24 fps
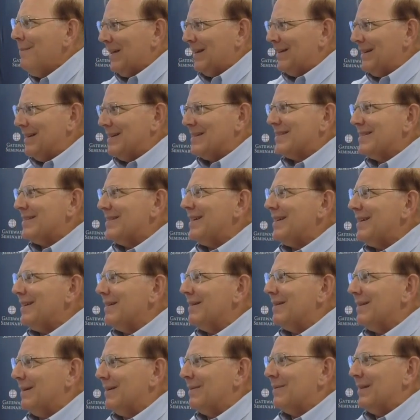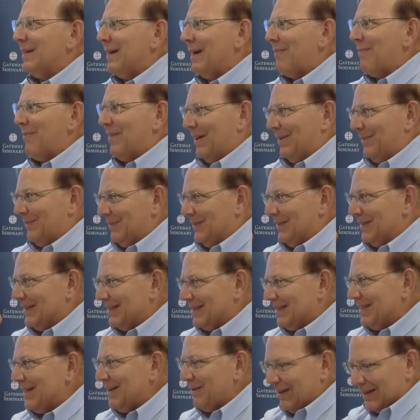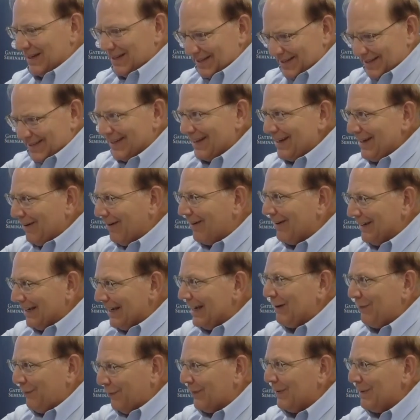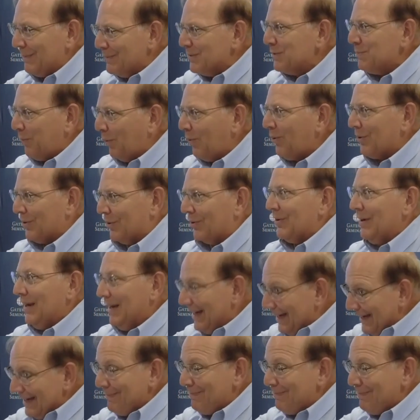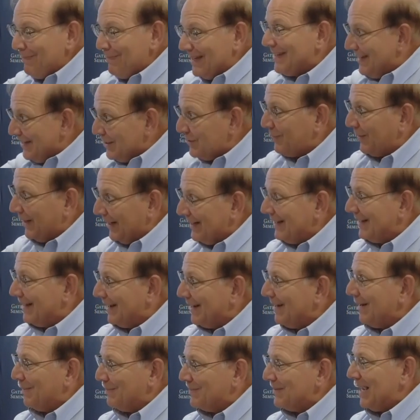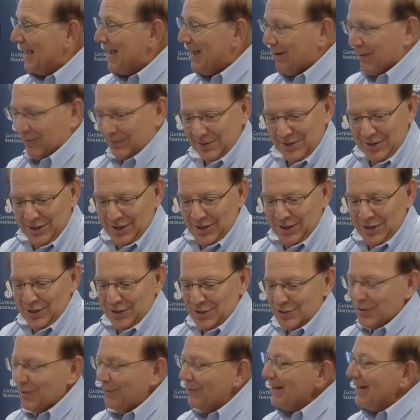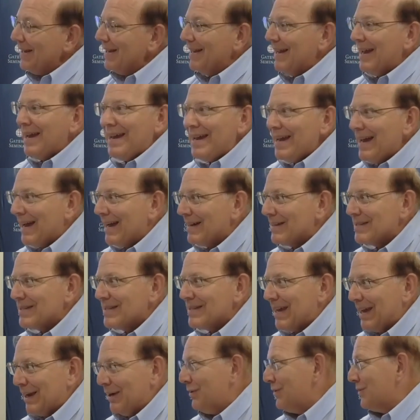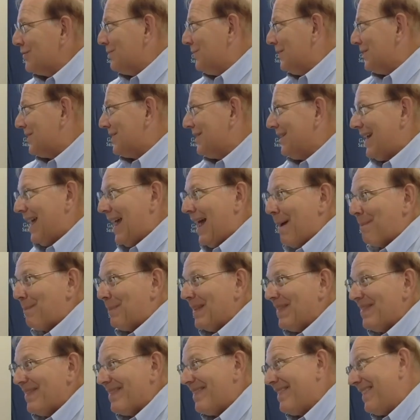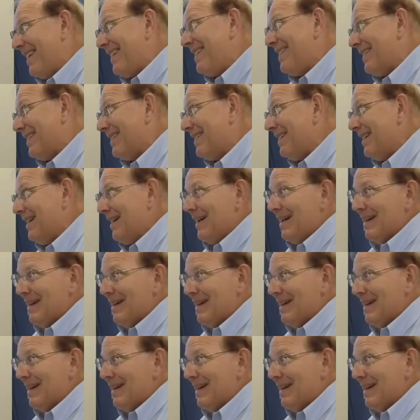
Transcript: that he's, sit, that, that, that Syria sitting on Ephraim's border. It means he's ready to come down. Yeah. So Ahaz cares what's going to happen then,